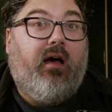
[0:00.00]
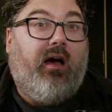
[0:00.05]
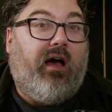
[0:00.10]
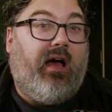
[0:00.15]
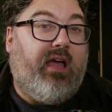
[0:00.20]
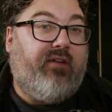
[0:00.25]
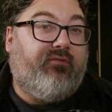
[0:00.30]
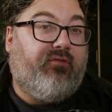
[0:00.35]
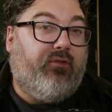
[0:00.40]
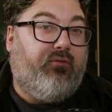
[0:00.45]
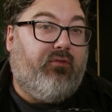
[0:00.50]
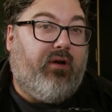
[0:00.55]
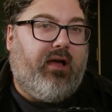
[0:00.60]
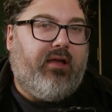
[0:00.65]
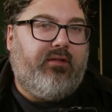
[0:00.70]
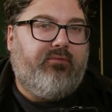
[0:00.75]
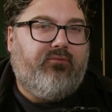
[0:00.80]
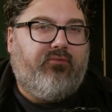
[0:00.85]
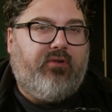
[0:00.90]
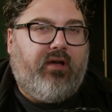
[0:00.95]
Hi
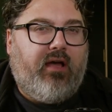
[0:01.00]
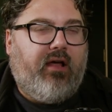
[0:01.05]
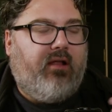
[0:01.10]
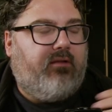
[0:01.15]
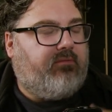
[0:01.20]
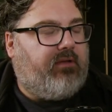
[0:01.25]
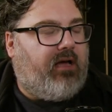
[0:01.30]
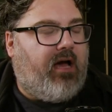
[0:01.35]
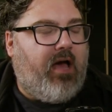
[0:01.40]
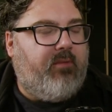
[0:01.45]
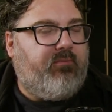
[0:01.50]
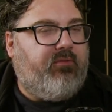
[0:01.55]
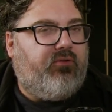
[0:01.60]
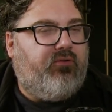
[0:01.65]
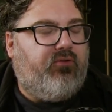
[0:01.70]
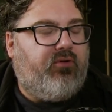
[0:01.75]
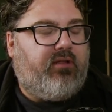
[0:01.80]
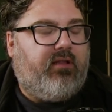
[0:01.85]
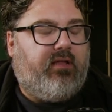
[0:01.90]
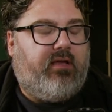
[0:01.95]
everyone, well, I'm in
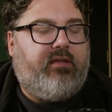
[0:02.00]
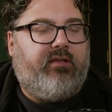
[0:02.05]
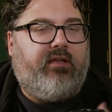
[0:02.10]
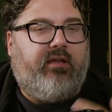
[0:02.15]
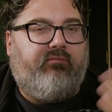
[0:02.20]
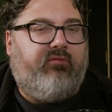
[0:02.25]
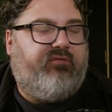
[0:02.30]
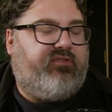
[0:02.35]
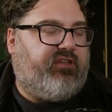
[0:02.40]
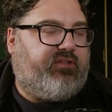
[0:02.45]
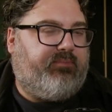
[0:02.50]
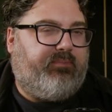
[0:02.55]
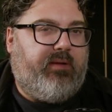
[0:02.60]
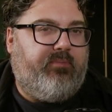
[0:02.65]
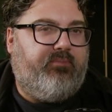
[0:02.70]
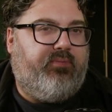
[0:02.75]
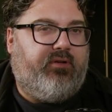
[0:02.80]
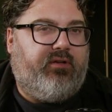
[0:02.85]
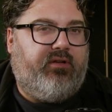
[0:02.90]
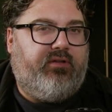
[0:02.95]
Auckland and we've just
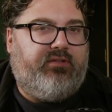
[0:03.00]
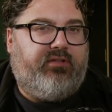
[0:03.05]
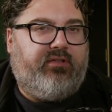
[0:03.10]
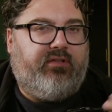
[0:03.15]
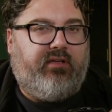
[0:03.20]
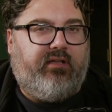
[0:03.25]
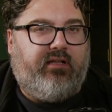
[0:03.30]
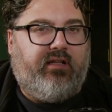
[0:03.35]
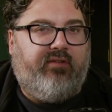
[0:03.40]
been put into a